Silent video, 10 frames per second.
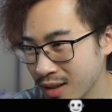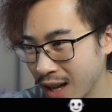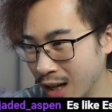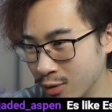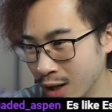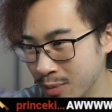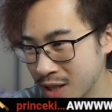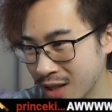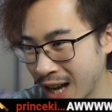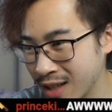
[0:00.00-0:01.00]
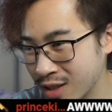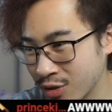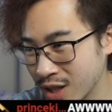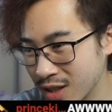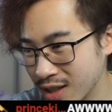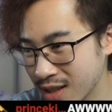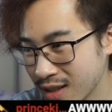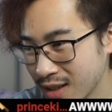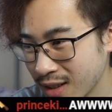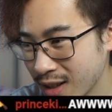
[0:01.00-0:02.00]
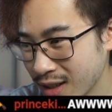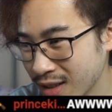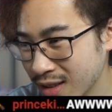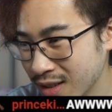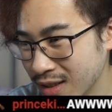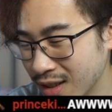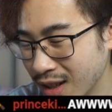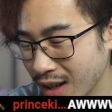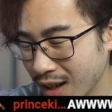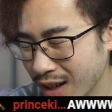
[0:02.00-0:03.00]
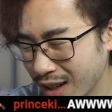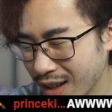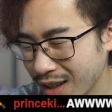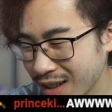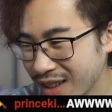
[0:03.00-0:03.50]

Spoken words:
head scritches. And